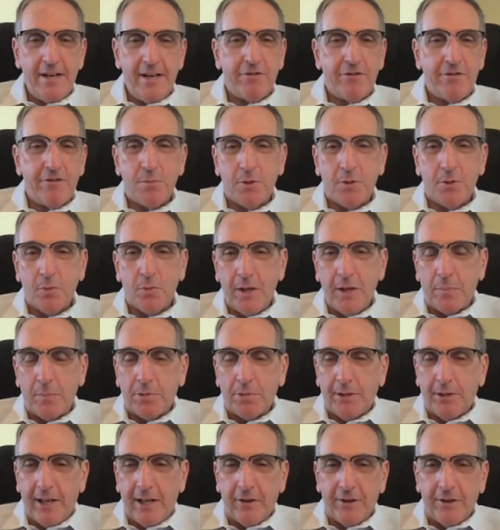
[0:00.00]
If it's between
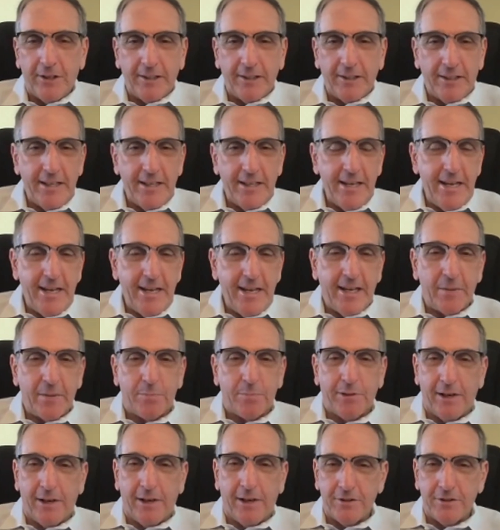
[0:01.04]
a player and a league,
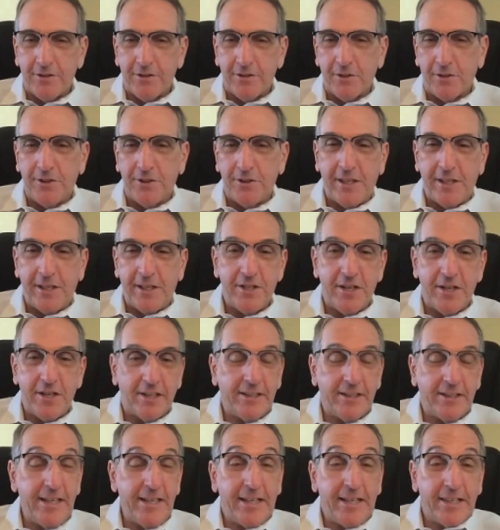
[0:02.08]
a players association and a
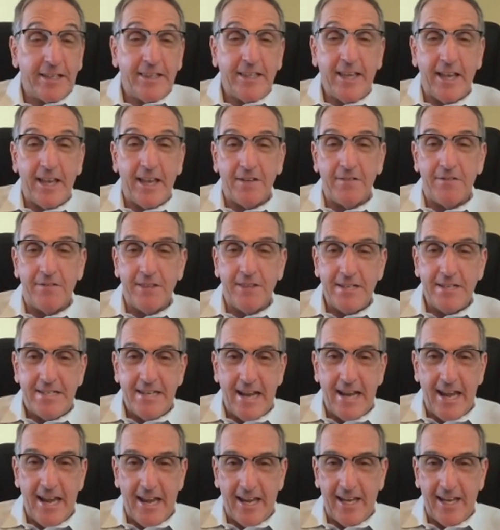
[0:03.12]
league, at the end of the
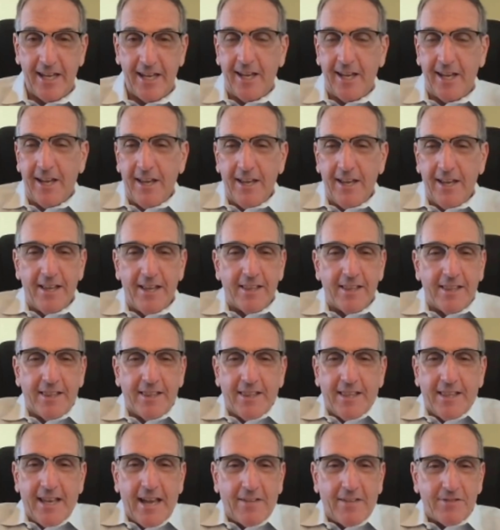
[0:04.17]
day, they
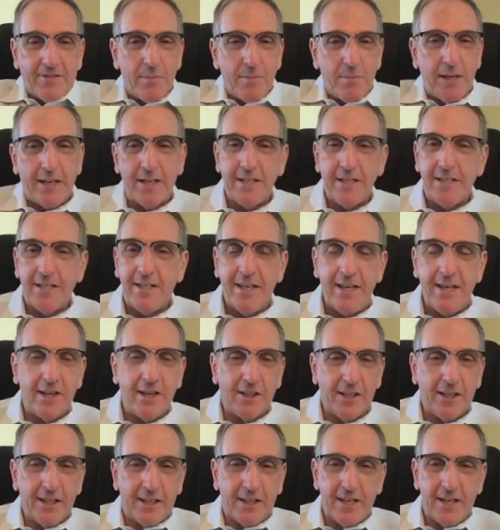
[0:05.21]
have to make a deal
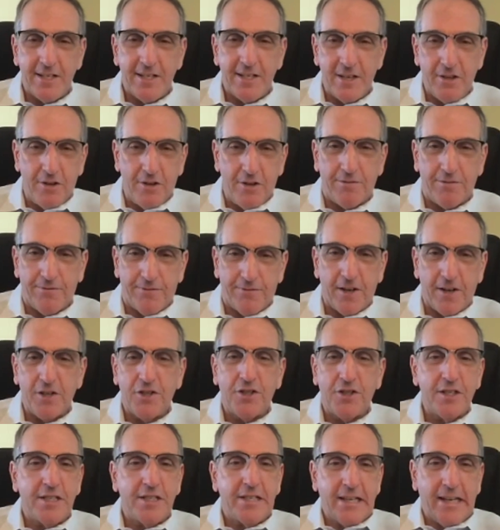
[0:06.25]
and continue to
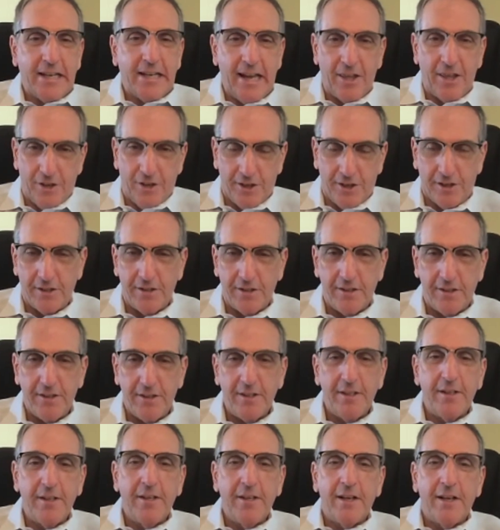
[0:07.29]
function together.
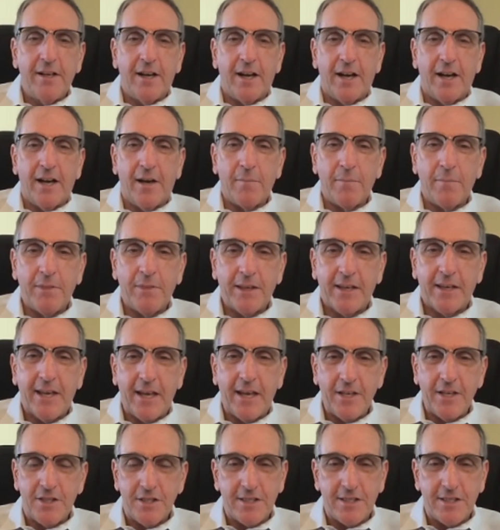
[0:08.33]
The
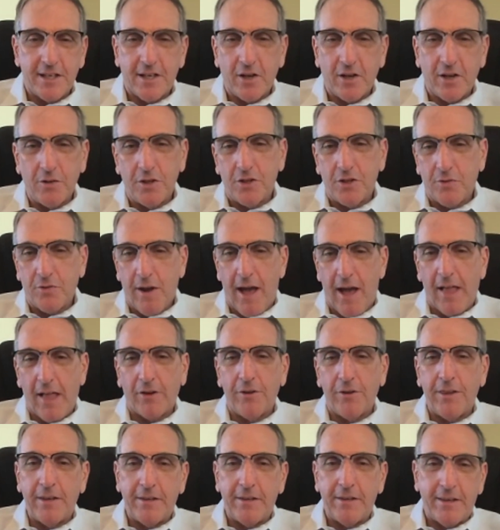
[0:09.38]
cases that go to trial or
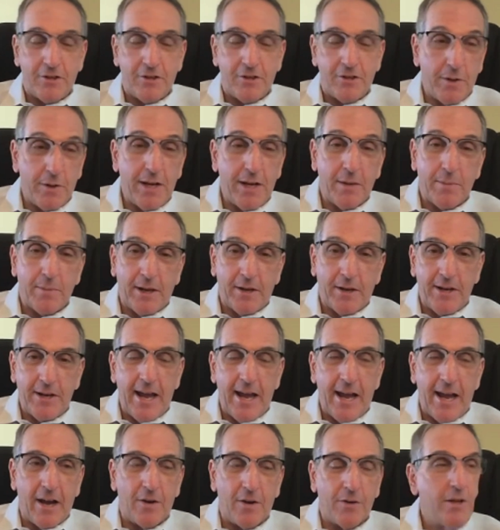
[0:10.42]
that you're reading about
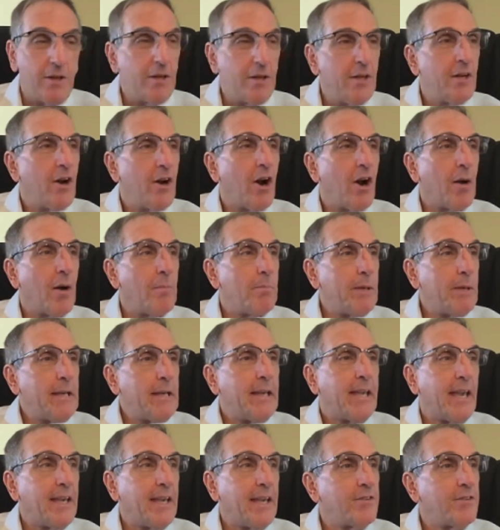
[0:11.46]
now are big
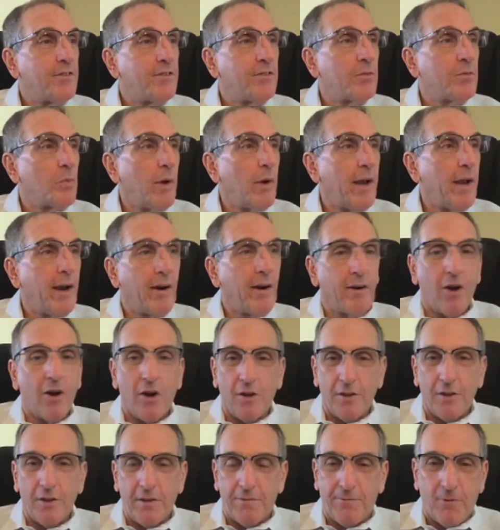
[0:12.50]
cases where all
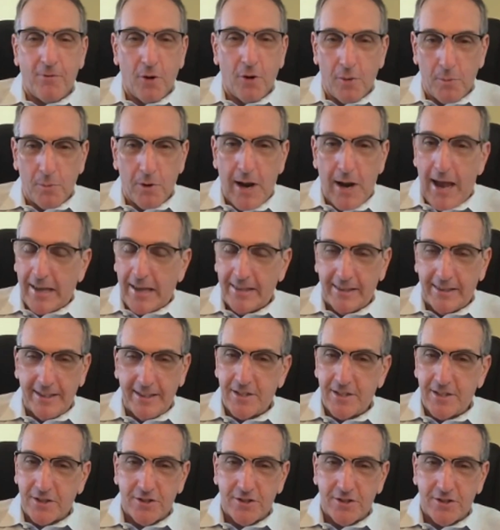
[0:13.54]
the former
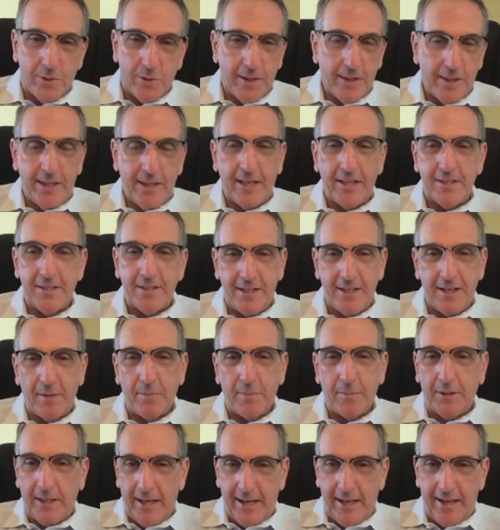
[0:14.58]
athletes are suing the
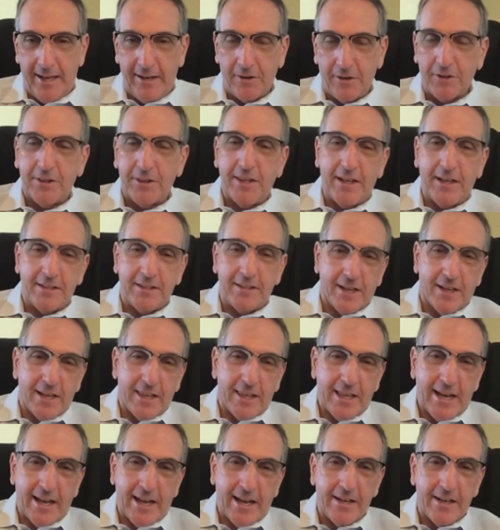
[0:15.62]
NCAA or things like
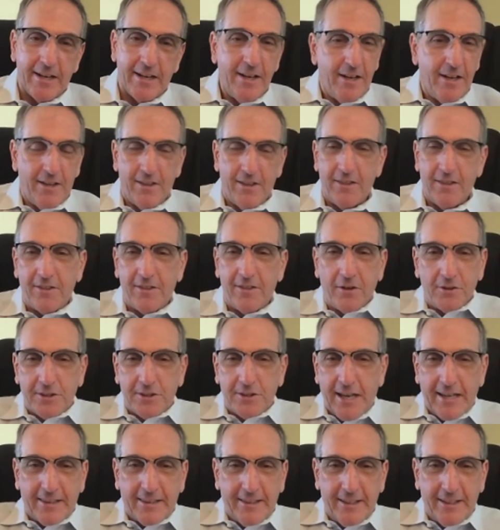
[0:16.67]
that. Those
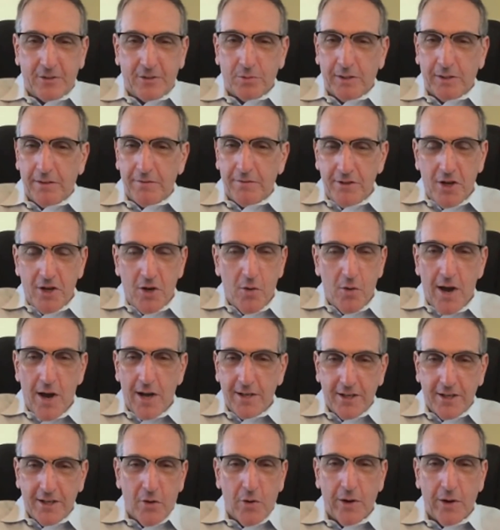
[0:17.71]
athletes will have no
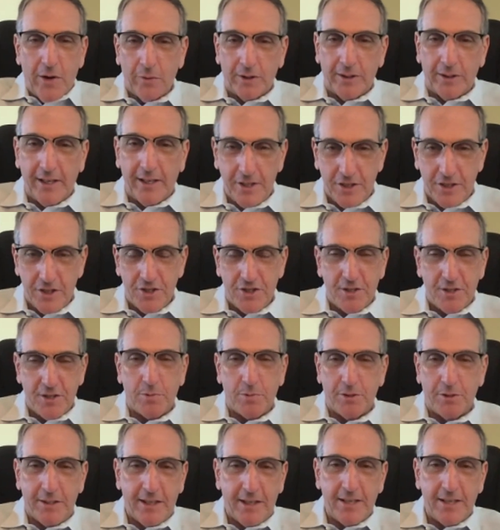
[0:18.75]
ongoing relationship
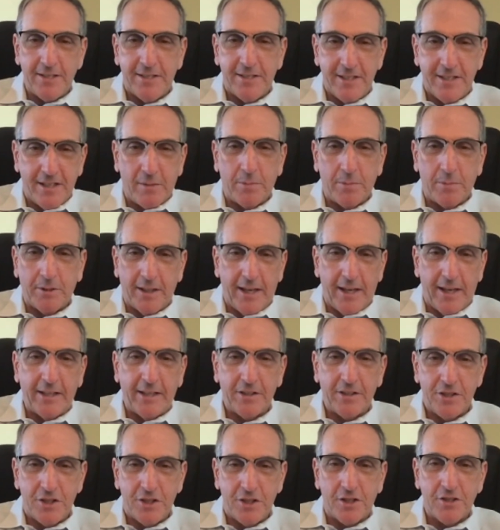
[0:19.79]
with the NCAA.
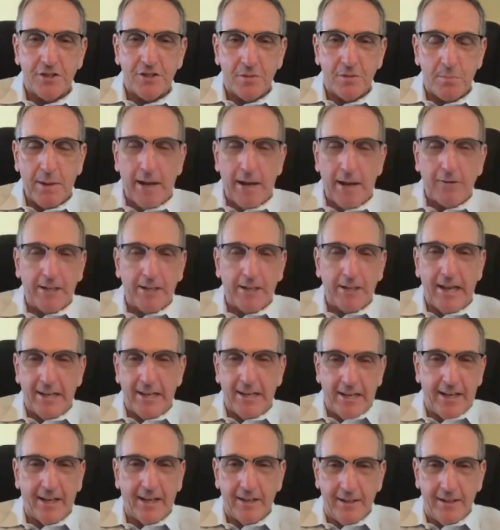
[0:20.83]
It's just about
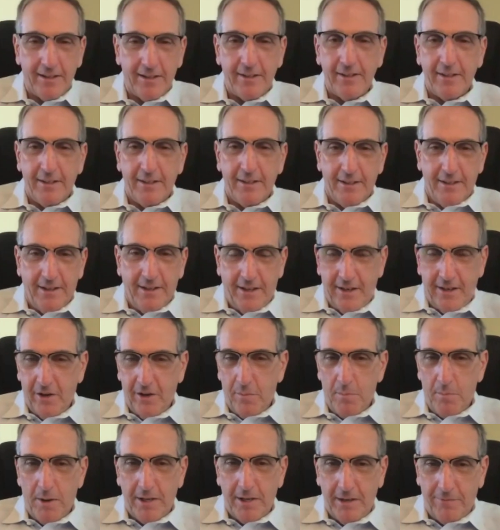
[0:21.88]
getting,
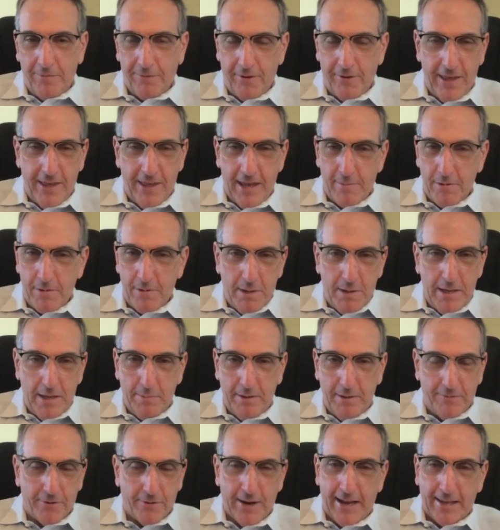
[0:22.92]
money for them and maybe
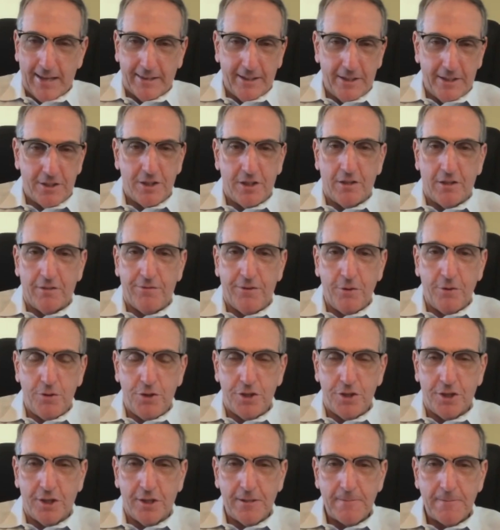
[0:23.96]
for athletes in the future.